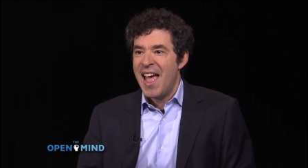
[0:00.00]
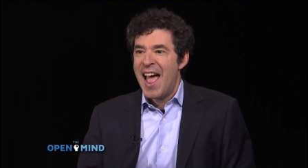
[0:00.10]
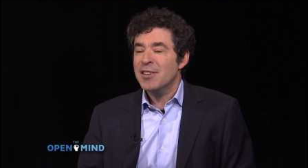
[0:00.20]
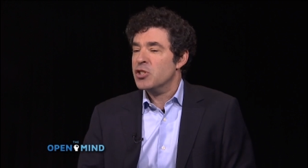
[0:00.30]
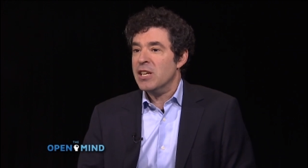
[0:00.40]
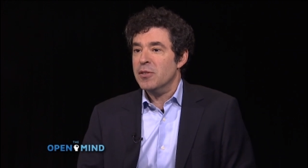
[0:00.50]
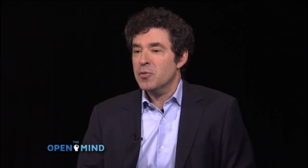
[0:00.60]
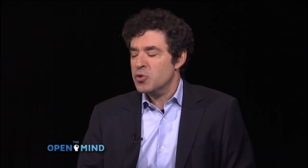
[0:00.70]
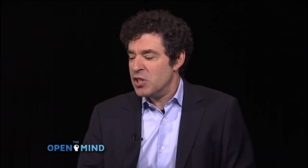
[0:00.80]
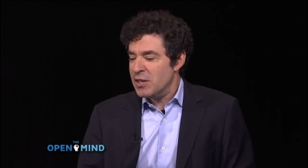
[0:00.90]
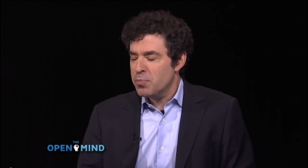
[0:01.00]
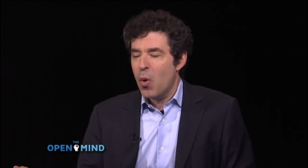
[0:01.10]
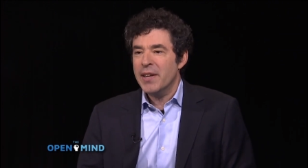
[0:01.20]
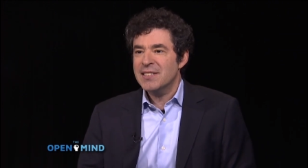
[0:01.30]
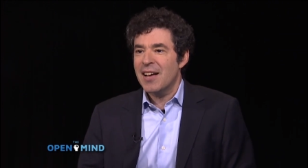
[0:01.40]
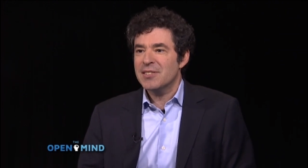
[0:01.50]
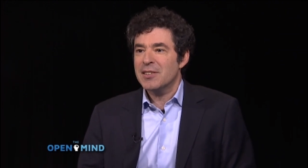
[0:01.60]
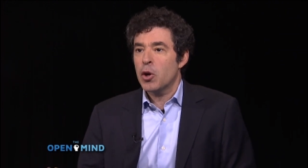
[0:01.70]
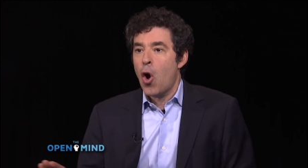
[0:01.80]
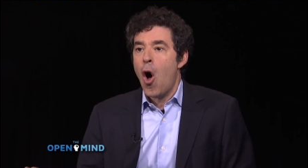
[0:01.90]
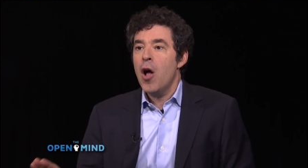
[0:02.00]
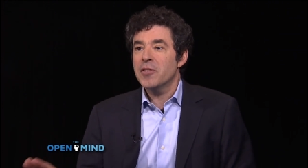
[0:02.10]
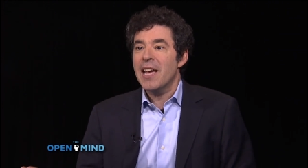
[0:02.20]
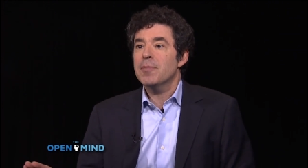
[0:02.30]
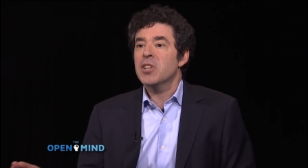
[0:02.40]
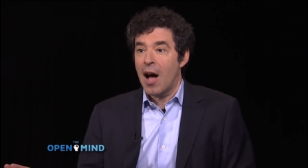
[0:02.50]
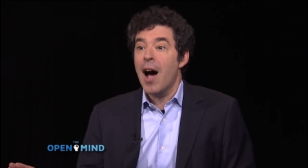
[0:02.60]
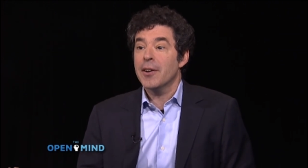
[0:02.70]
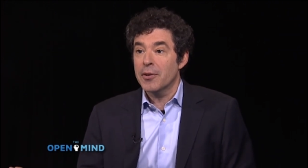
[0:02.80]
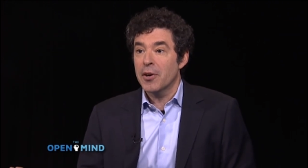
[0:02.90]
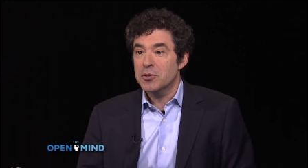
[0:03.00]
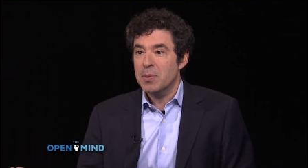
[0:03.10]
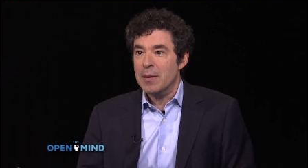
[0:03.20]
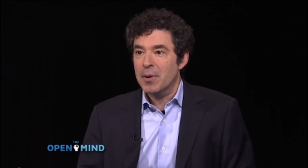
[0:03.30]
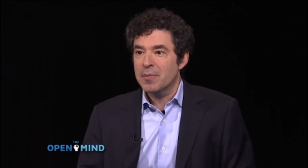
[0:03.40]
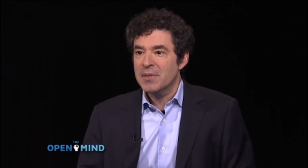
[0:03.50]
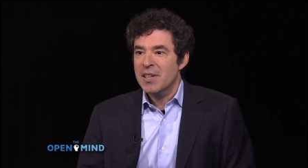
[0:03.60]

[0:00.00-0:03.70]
And she, she points out that they're all named to honor those people.